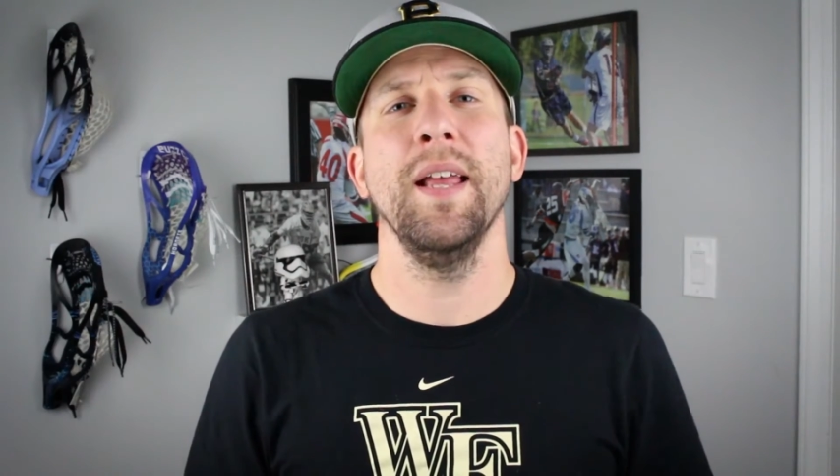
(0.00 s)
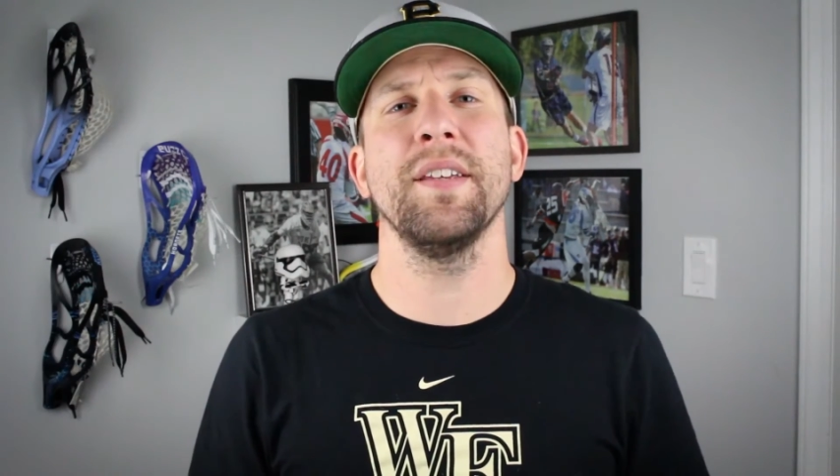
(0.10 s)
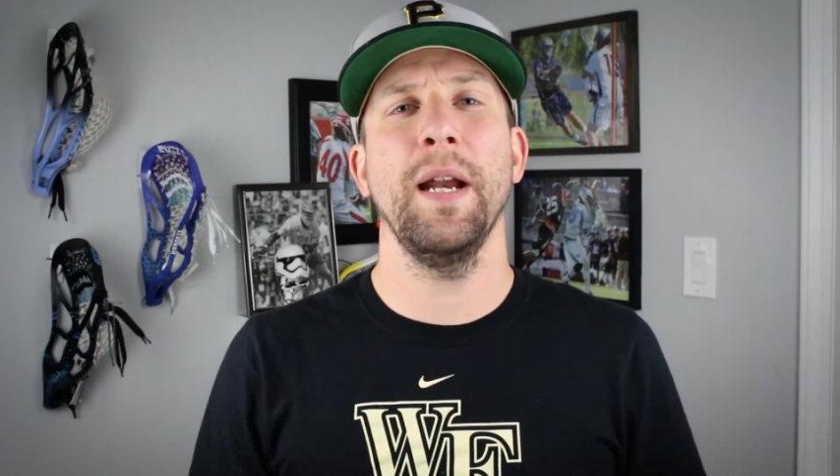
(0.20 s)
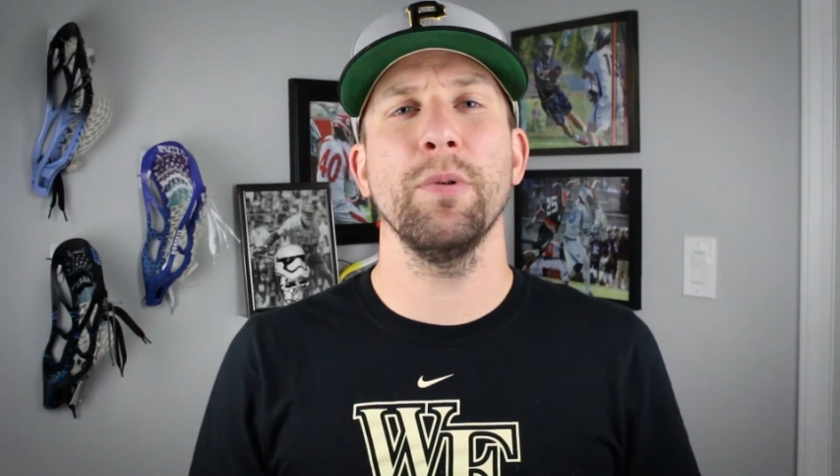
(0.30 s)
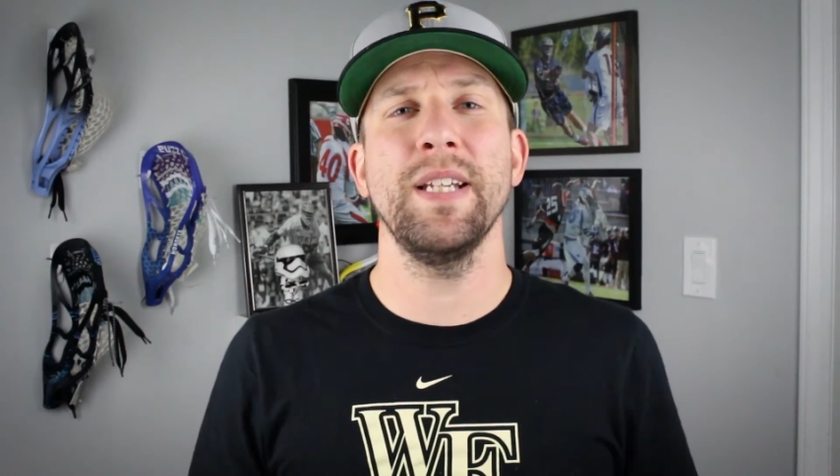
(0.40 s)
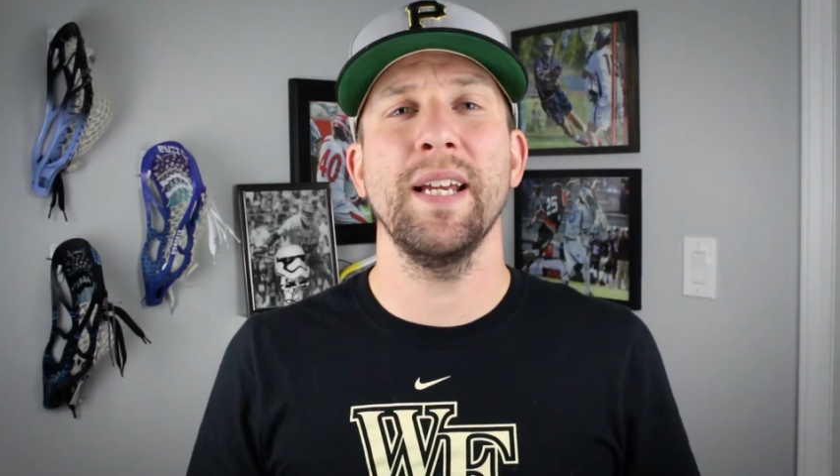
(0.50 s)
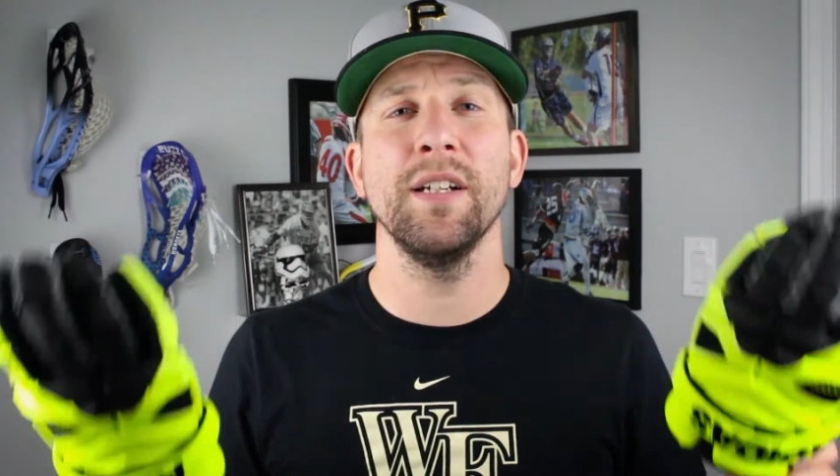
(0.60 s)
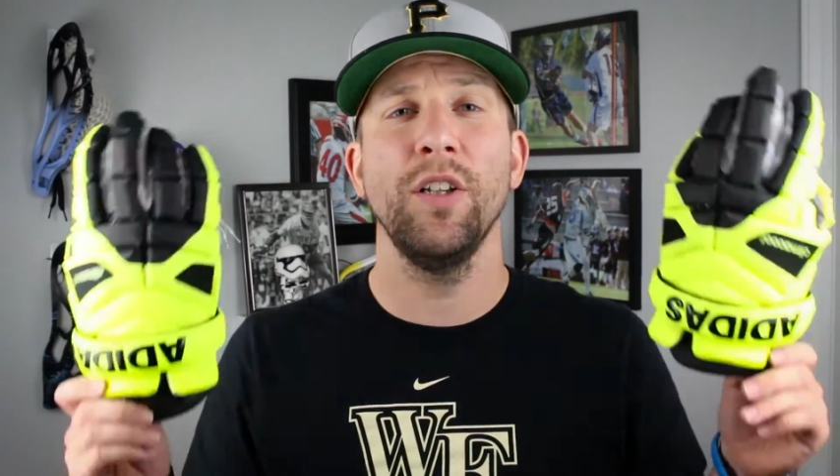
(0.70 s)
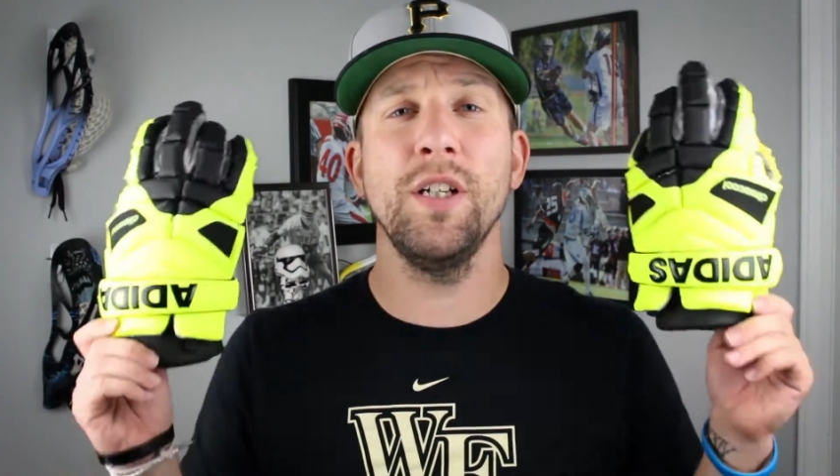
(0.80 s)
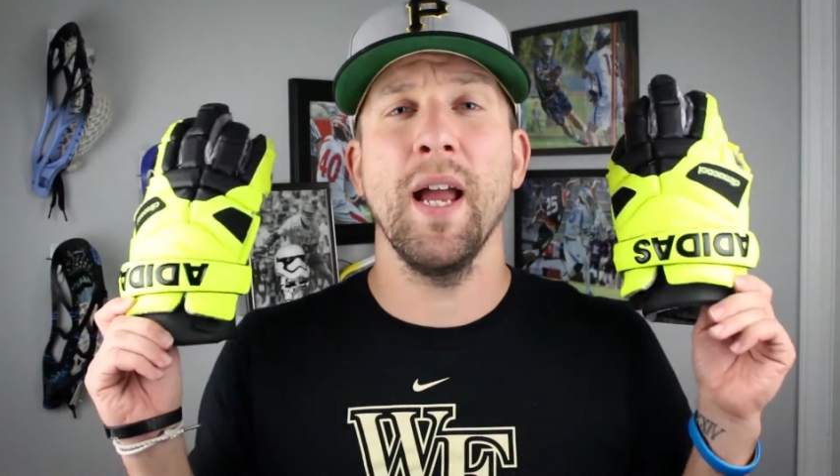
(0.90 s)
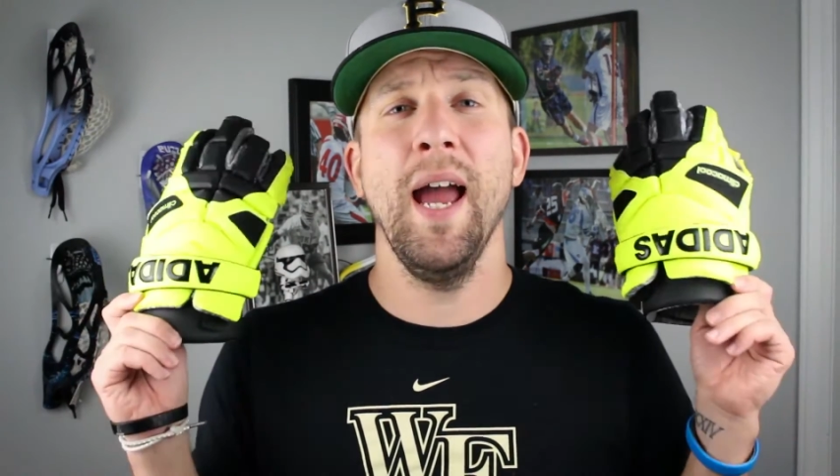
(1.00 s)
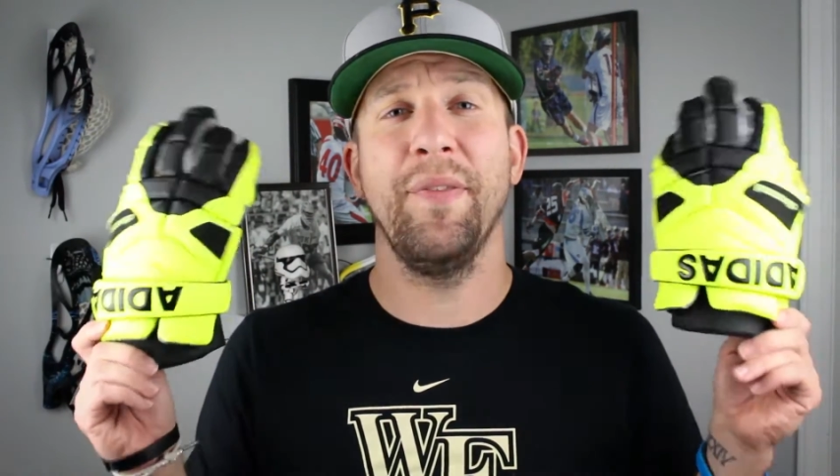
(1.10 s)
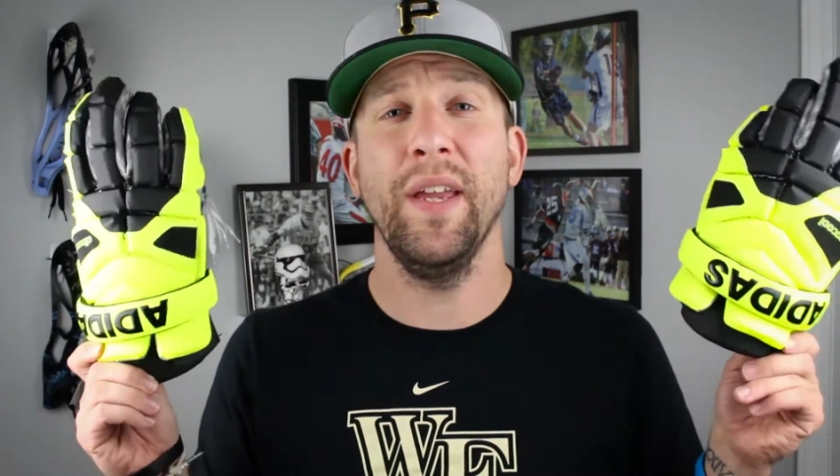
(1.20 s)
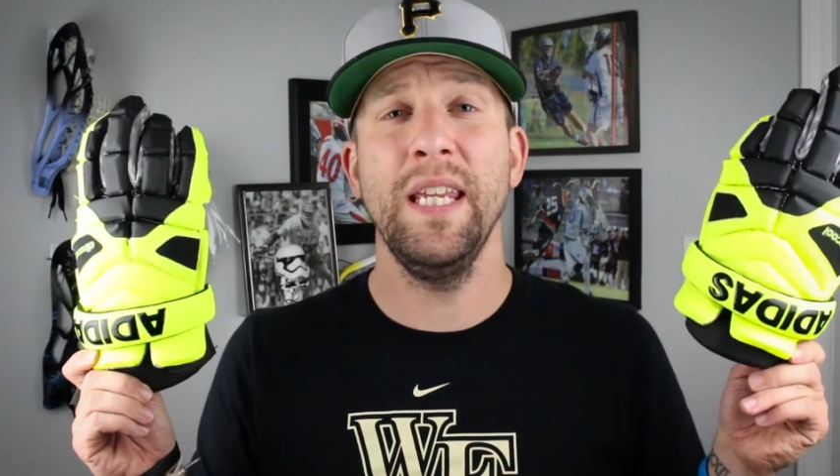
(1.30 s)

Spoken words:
and today we're taking a look at the